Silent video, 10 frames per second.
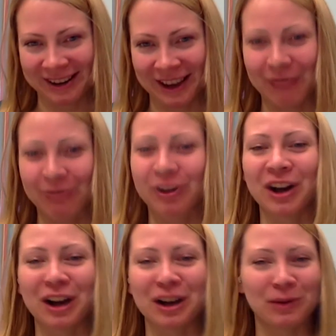every
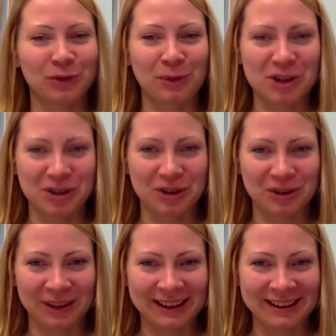kind of information
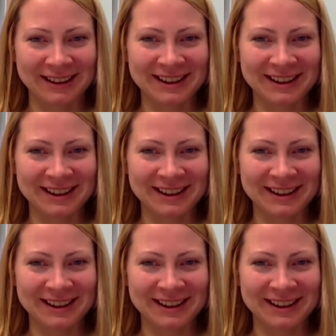you get.